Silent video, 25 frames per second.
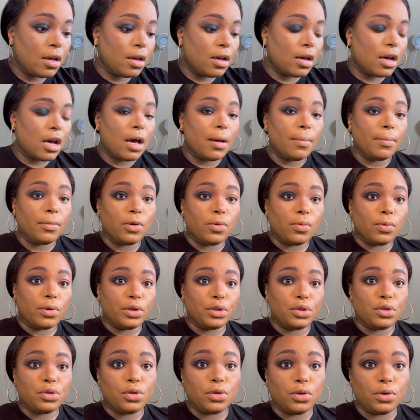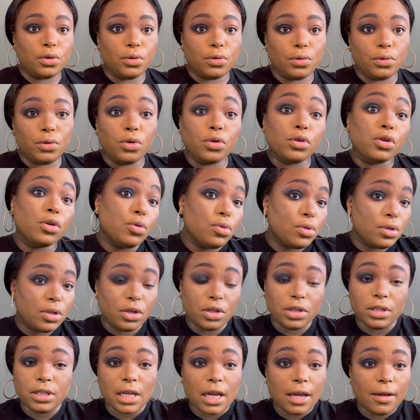I'm going to, you use your
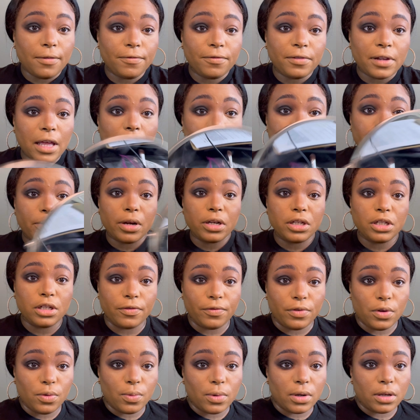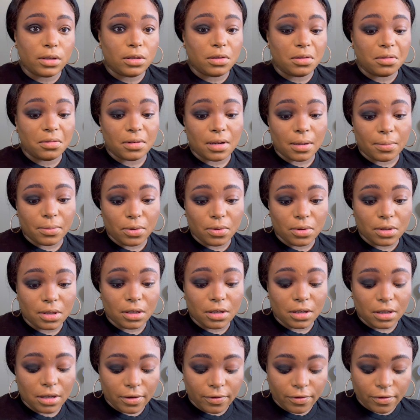same flat brush if you want to. I'm using
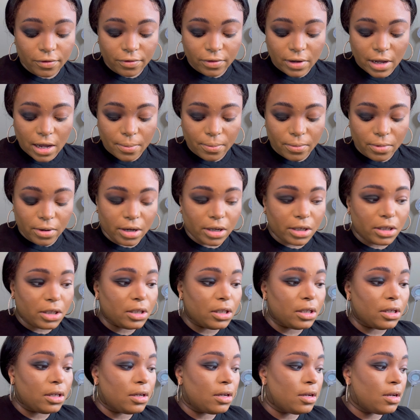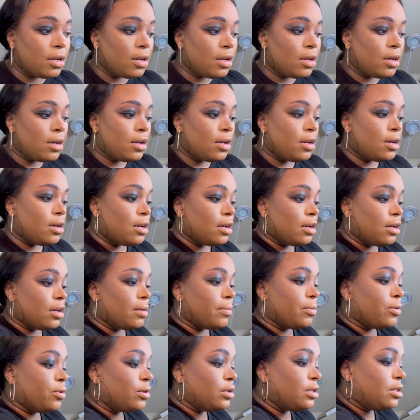a different flat brush. And I'm
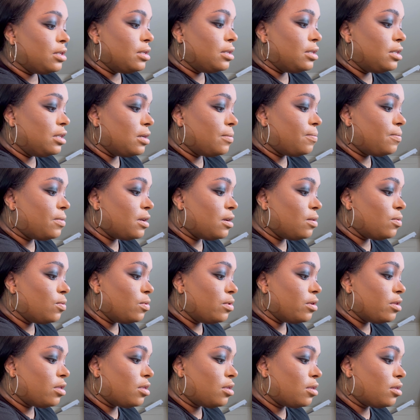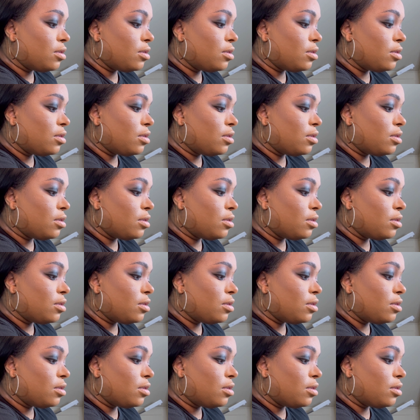going to dip in with